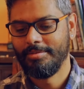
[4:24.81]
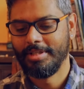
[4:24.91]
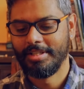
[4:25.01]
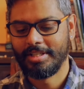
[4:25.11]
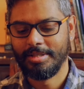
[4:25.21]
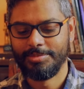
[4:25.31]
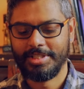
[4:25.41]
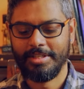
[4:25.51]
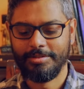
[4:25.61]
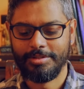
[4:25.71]
when it comes
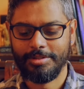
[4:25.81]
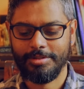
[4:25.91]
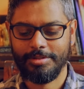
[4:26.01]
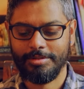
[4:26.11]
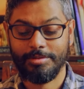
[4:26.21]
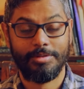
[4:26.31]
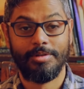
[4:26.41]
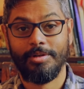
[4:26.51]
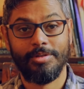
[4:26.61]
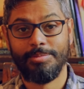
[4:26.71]
down to
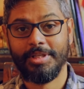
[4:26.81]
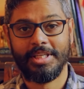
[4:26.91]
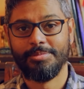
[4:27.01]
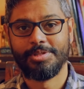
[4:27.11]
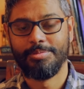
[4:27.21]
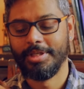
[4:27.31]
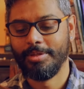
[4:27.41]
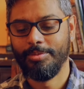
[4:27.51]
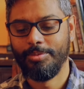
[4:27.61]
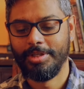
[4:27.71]
only being able to
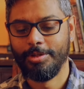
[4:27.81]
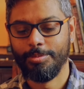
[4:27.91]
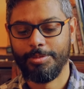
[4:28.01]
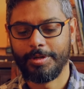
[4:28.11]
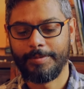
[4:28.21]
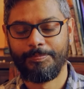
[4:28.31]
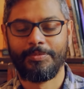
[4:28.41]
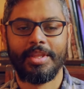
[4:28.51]
bring one notebook.